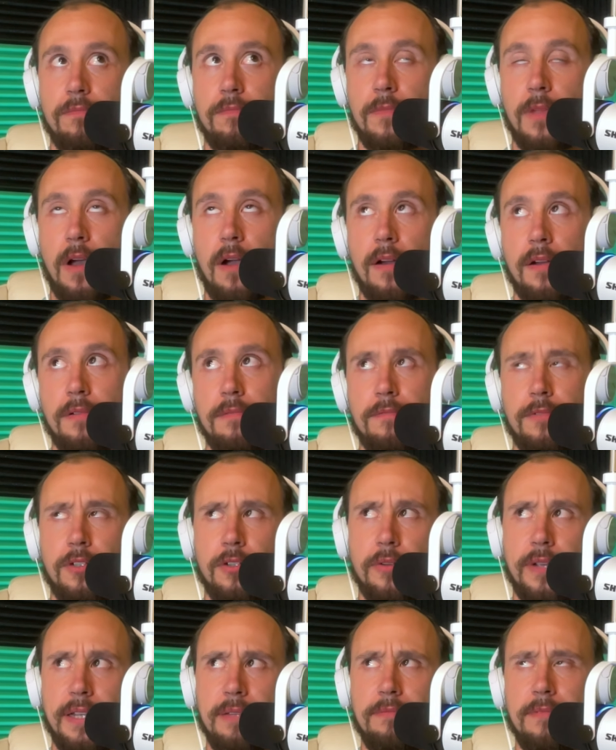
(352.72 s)

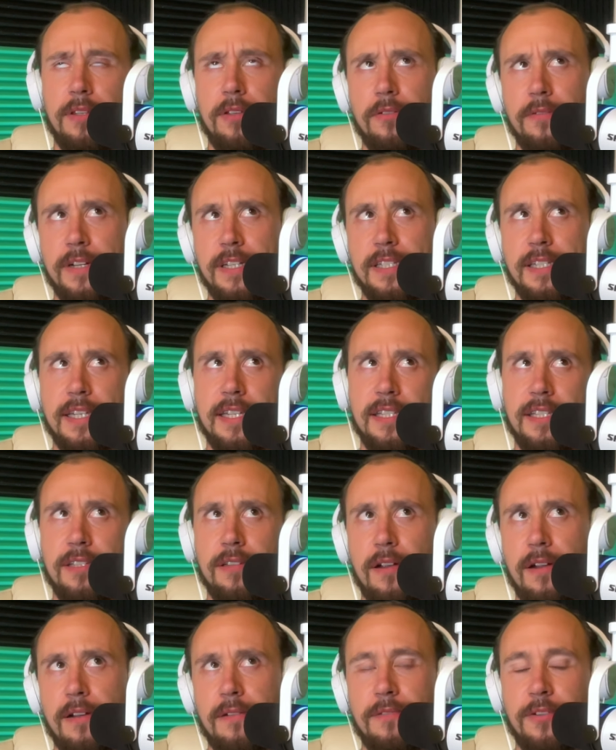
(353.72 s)
the universe
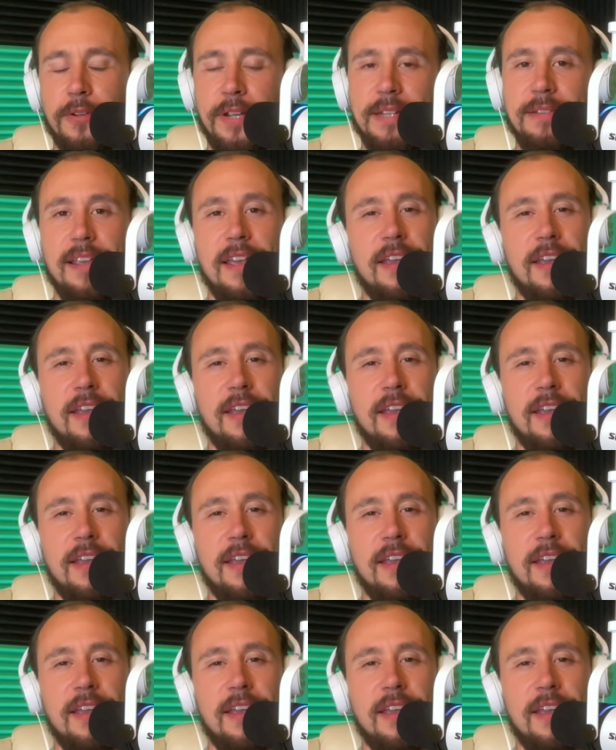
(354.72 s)
are doing,